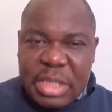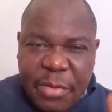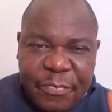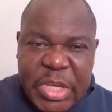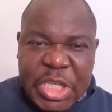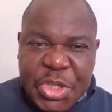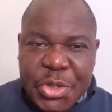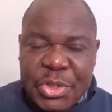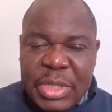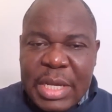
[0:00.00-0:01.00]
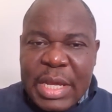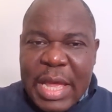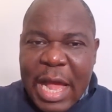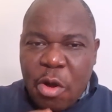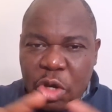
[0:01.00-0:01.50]
the videos,
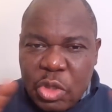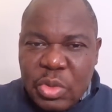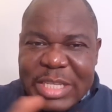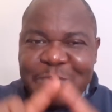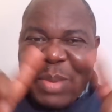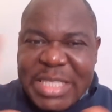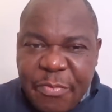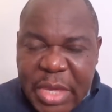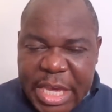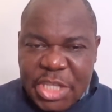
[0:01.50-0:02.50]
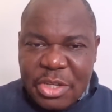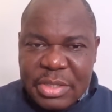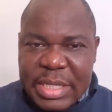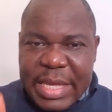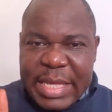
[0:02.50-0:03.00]
according to the
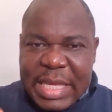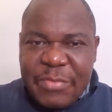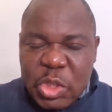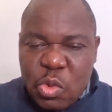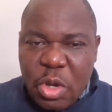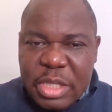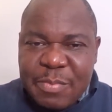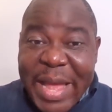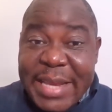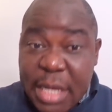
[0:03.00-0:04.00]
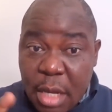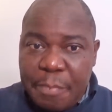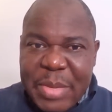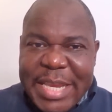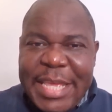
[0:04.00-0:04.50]
specifications given to us by the
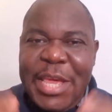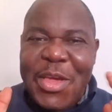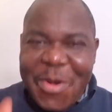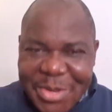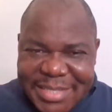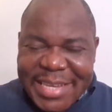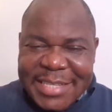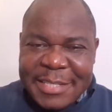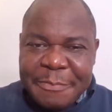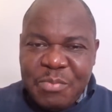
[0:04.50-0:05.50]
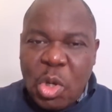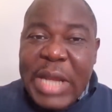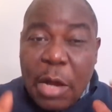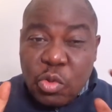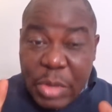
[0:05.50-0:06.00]
company concerned on
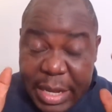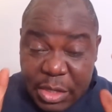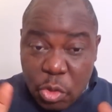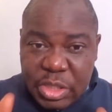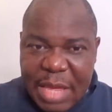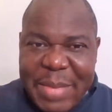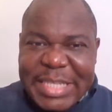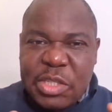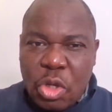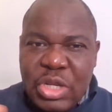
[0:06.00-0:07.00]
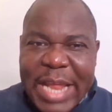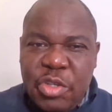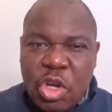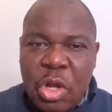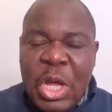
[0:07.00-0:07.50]
how to get those images on that
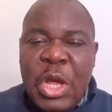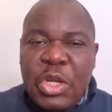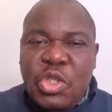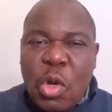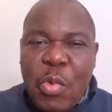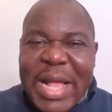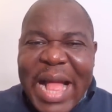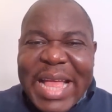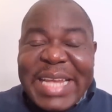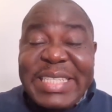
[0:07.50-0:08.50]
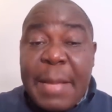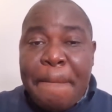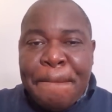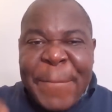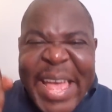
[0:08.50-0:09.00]
truck so we can get the
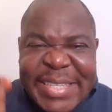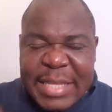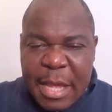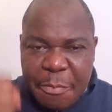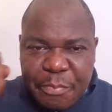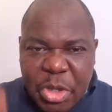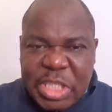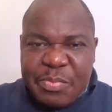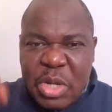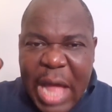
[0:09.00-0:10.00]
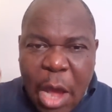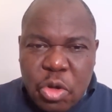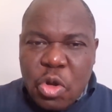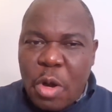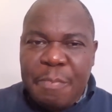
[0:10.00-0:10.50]
best possible
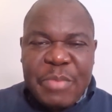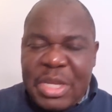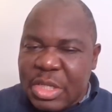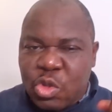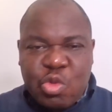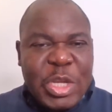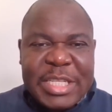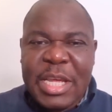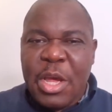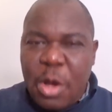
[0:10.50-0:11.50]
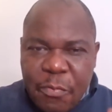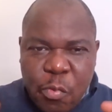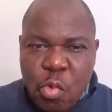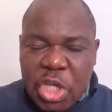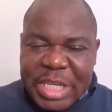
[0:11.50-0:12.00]
outcome in the streets of
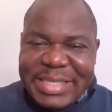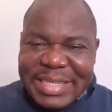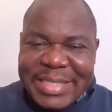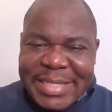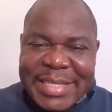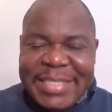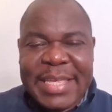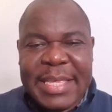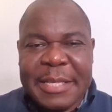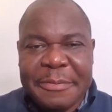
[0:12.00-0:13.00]
Washington, D.C.